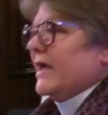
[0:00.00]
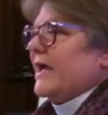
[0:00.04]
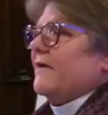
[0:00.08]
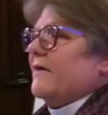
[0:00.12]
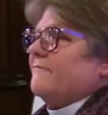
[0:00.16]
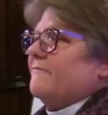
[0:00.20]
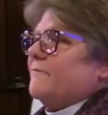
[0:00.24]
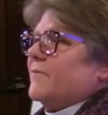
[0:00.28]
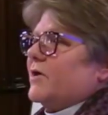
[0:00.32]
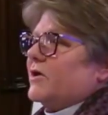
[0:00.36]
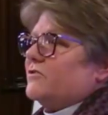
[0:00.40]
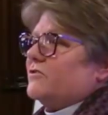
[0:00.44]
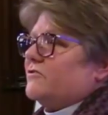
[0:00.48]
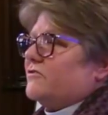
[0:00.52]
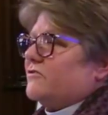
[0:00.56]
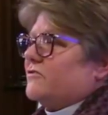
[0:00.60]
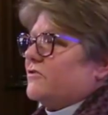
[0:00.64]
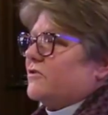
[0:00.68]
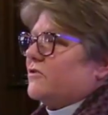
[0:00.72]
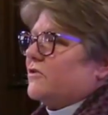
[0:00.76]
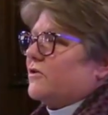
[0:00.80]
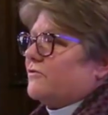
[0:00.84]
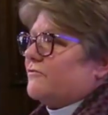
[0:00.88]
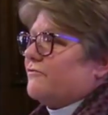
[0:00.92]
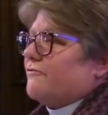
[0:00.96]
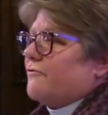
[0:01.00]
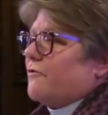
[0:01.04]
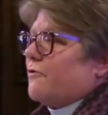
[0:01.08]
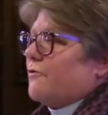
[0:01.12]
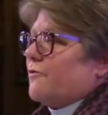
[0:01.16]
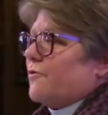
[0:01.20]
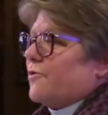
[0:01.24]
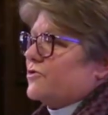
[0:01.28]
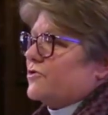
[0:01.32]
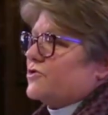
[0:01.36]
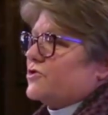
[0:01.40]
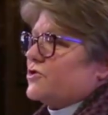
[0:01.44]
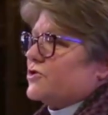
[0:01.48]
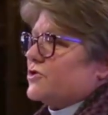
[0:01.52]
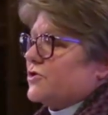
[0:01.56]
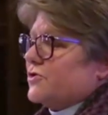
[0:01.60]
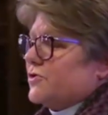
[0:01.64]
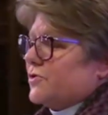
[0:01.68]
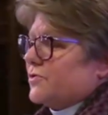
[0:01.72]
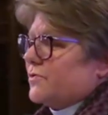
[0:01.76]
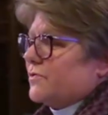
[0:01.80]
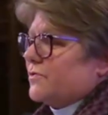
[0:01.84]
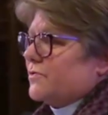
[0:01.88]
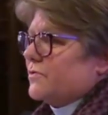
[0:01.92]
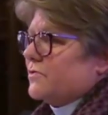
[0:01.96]
we have much to look forward
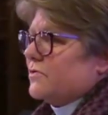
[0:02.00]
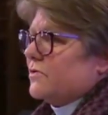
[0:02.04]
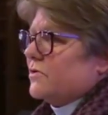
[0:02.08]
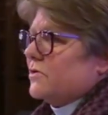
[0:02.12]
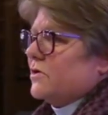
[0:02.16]
to.